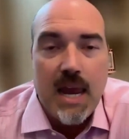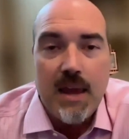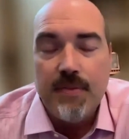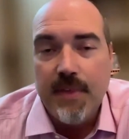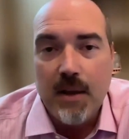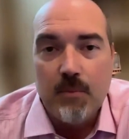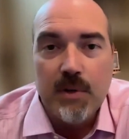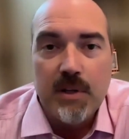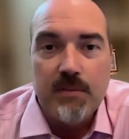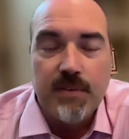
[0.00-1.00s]
And then
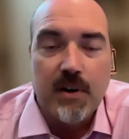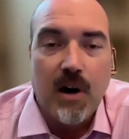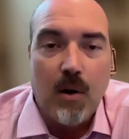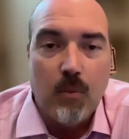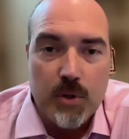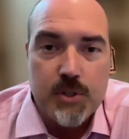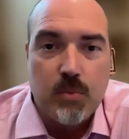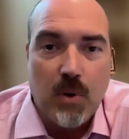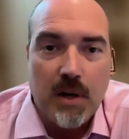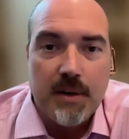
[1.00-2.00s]
we figure out
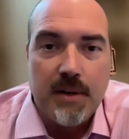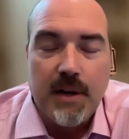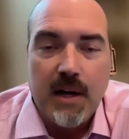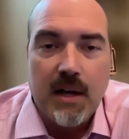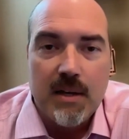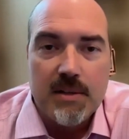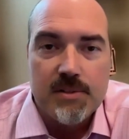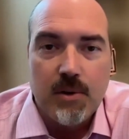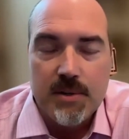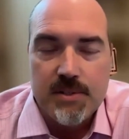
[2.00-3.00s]
which one is
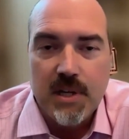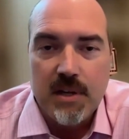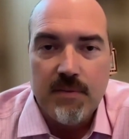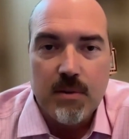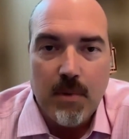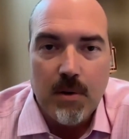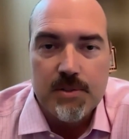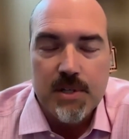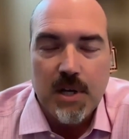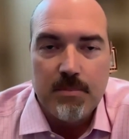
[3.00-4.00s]
going to save you the
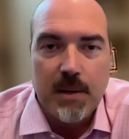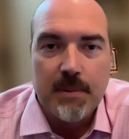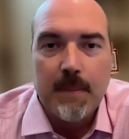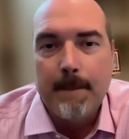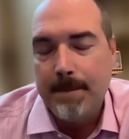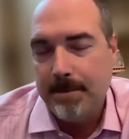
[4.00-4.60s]
most on paper.